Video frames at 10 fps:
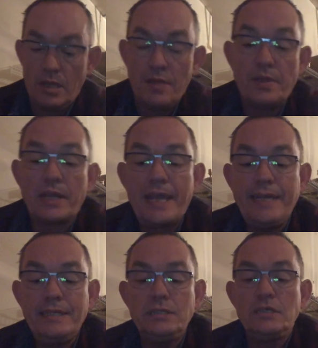The
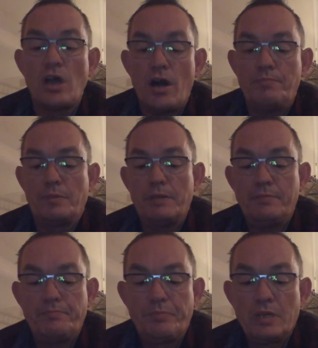latent complement.
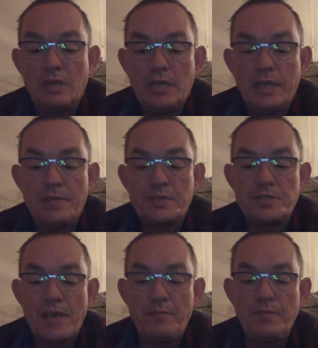In the
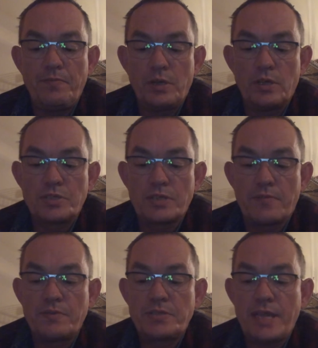seventh verse
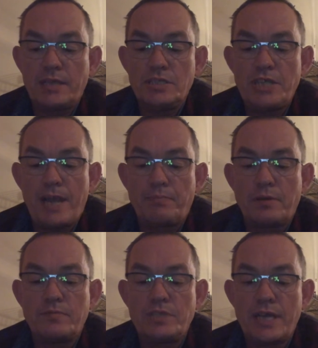of the second chapter
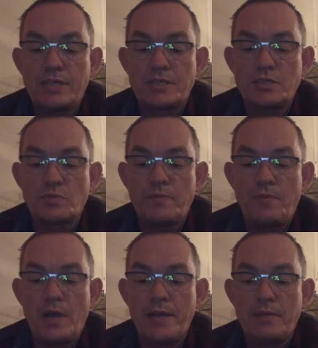of Genesis, we
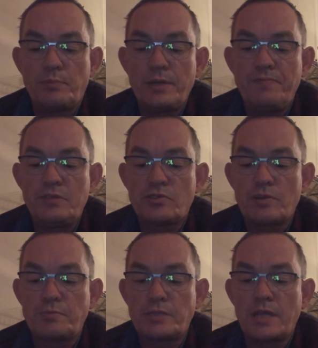find a brief
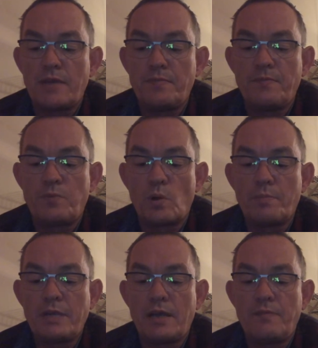description of the
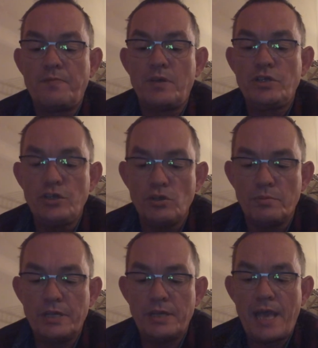forming of the
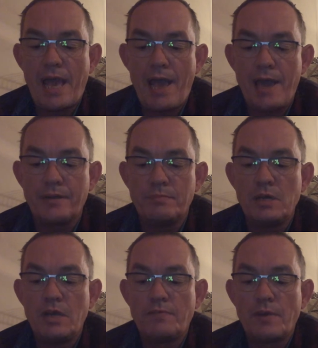human, Adam,
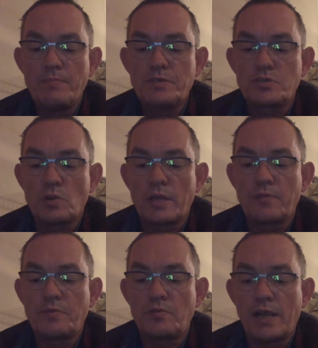from the soil
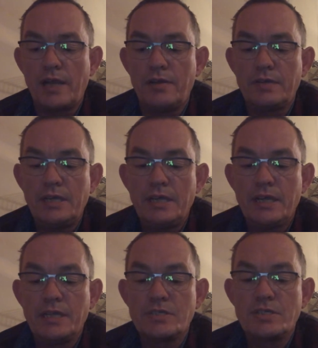of the ground.
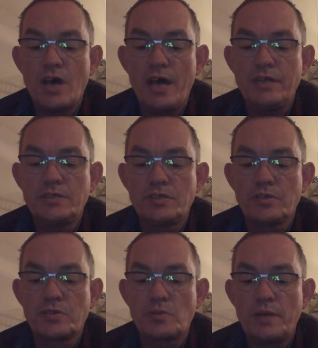It is not until
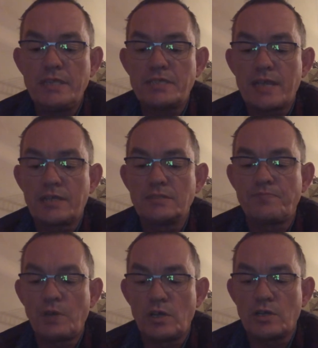the 22nd
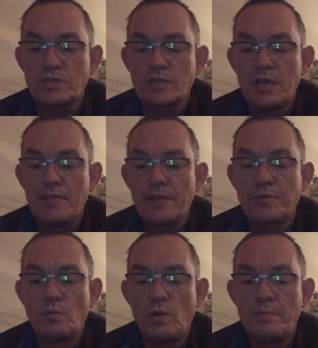verse that the
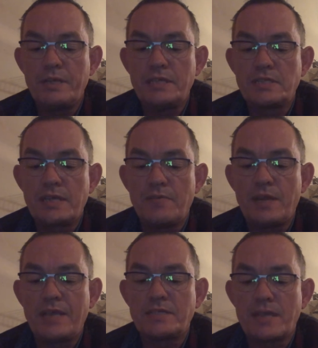woman is given
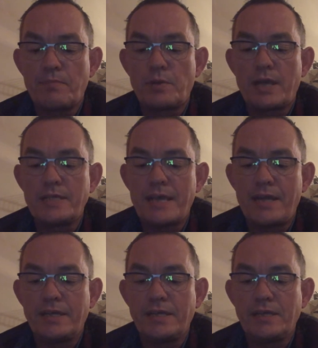a separate
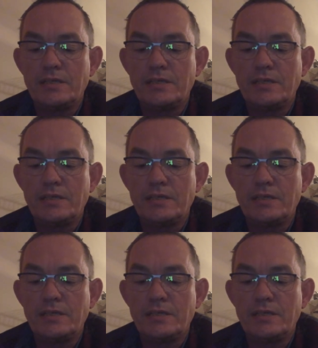identity.